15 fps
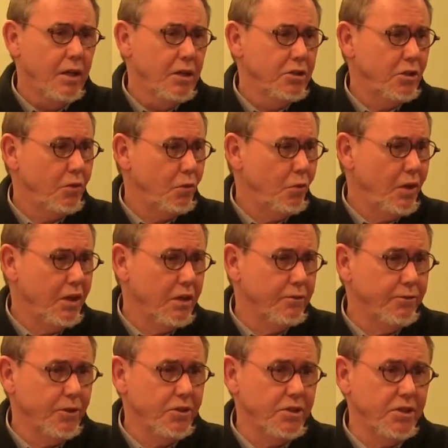So one of
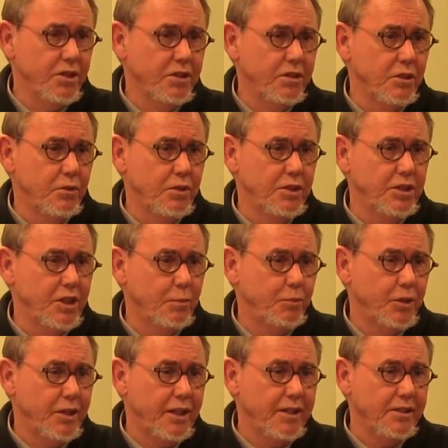the first things that
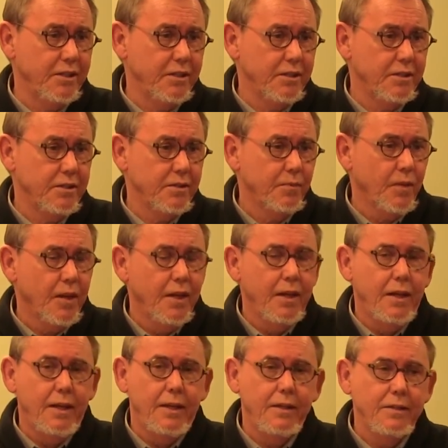jeopardizes
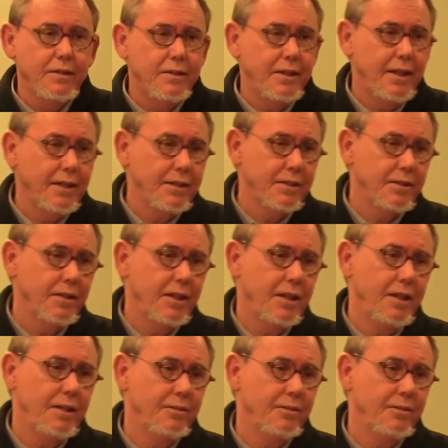is that